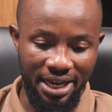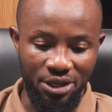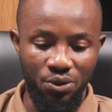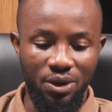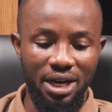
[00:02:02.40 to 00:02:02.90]

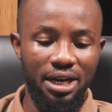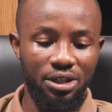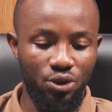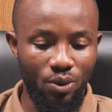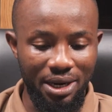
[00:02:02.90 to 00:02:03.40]
that you can
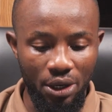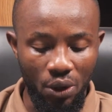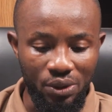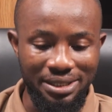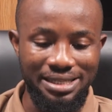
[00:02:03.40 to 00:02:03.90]
actually
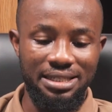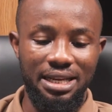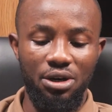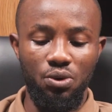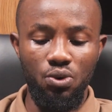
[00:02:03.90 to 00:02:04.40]

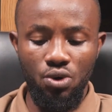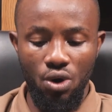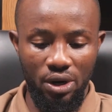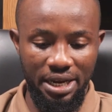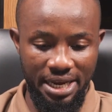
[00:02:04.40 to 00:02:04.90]
understand who
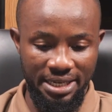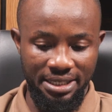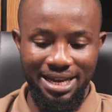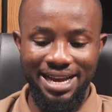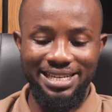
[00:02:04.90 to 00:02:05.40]
God
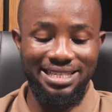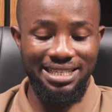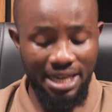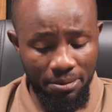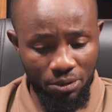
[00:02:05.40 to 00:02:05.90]
is
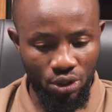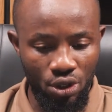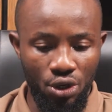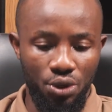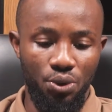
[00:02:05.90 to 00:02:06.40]
except
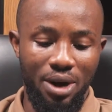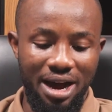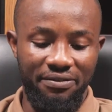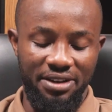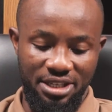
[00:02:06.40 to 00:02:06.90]
you
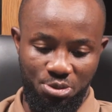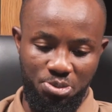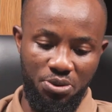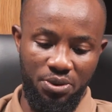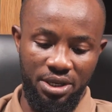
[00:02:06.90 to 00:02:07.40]
have his
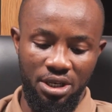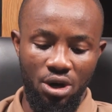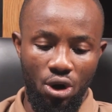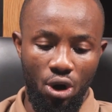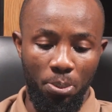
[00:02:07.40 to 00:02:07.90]
Spirit
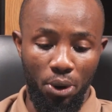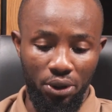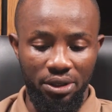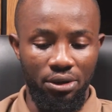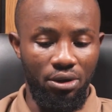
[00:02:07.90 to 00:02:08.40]

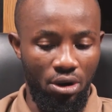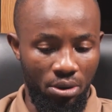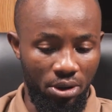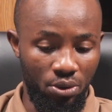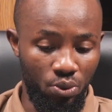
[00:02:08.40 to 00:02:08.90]
upon
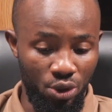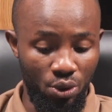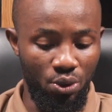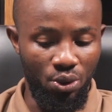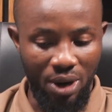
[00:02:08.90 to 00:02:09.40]

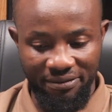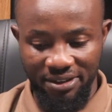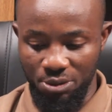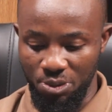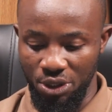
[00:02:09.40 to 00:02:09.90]
you have
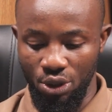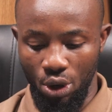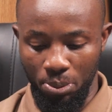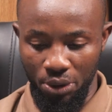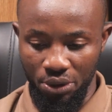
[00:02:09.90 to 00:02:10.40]
his Spirit
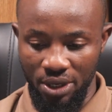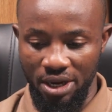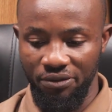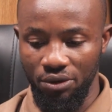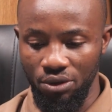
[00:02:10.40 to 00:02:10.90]
upon you. Now,
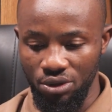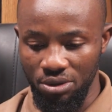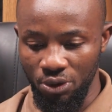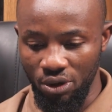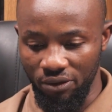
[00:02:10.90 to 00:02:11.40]
if you go to the
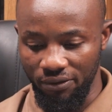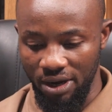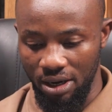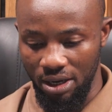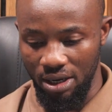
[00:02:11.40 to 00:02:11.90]
book of
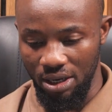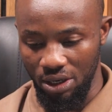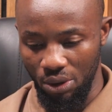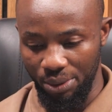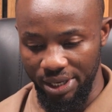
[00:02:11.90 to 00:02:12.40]

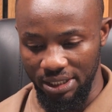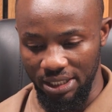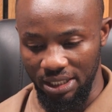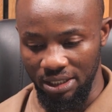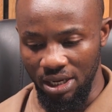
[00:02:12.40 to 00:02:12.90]

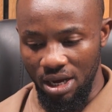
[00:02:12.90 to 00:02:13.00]
Corinthians, 1